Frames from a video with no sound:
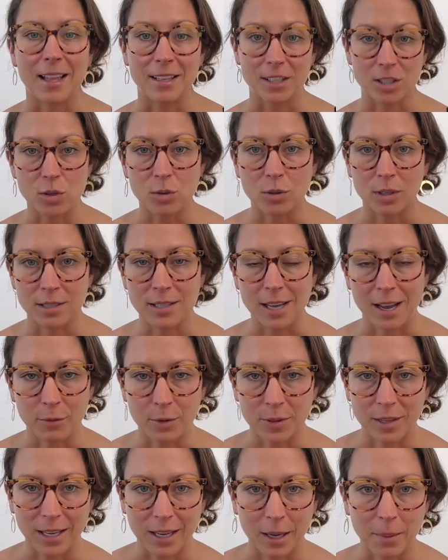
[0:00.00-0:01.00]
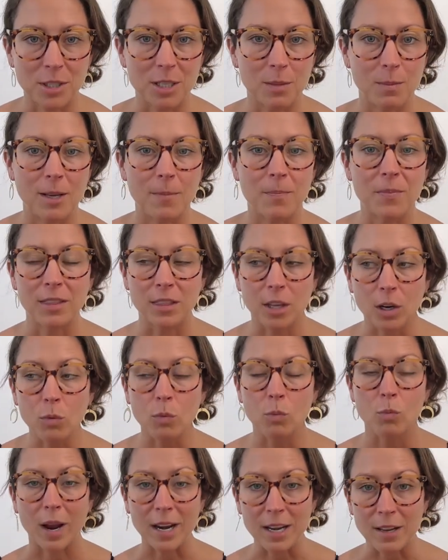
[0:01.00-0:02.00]
that students have when they come to me, that they're
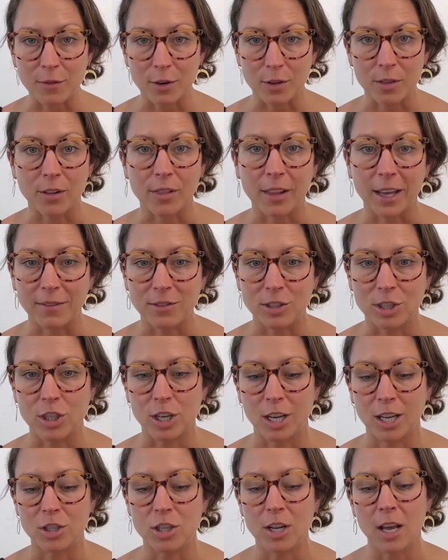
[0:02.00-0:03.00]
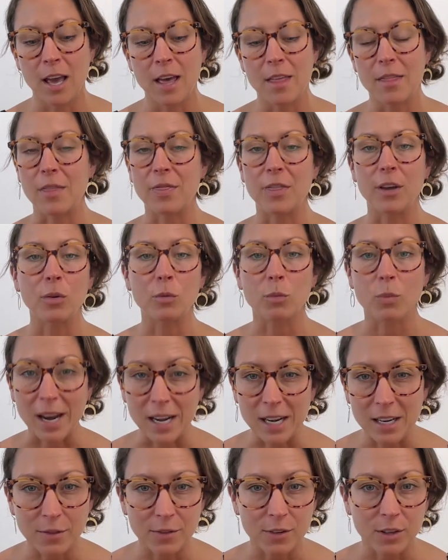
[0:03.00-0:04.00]
ready for their life to change, that they're
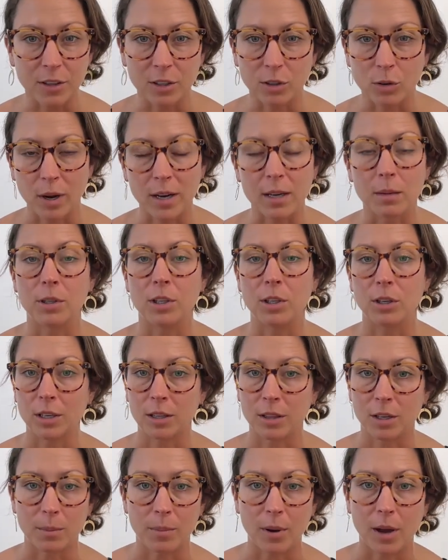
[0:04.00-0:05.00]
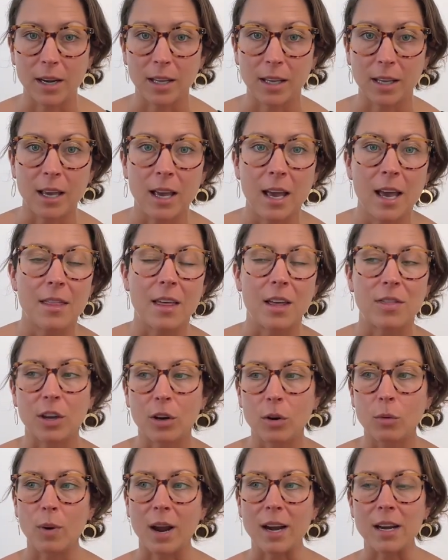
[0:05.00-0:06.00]
ready to feel incredibly good in their body, that
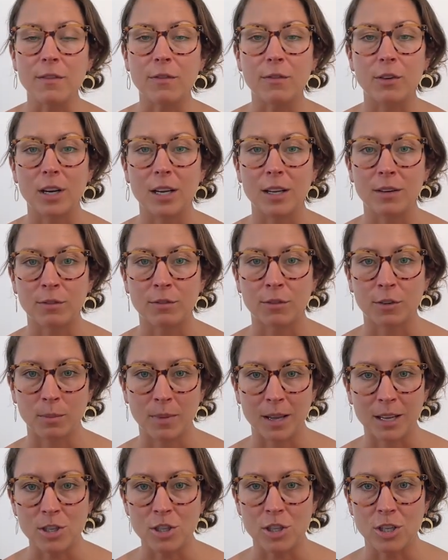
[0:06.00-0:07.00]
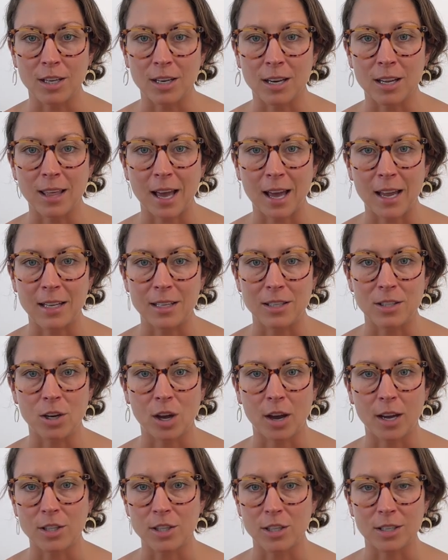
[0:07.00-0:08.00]
they're ready for information that is
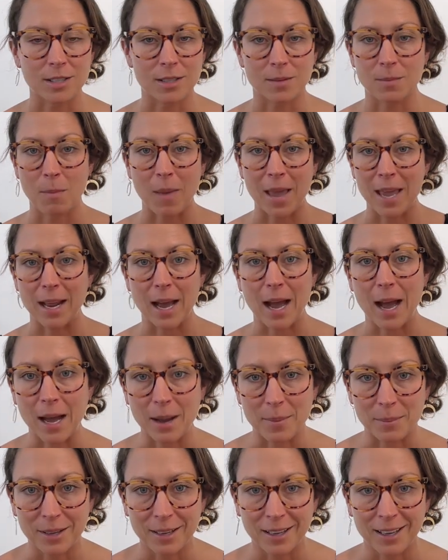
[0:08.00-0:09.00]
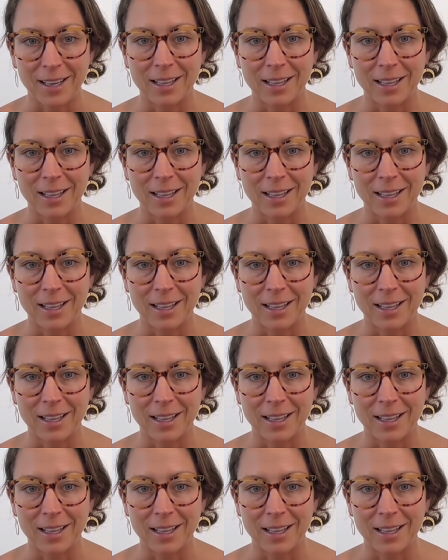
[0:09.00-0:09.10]
not just made up.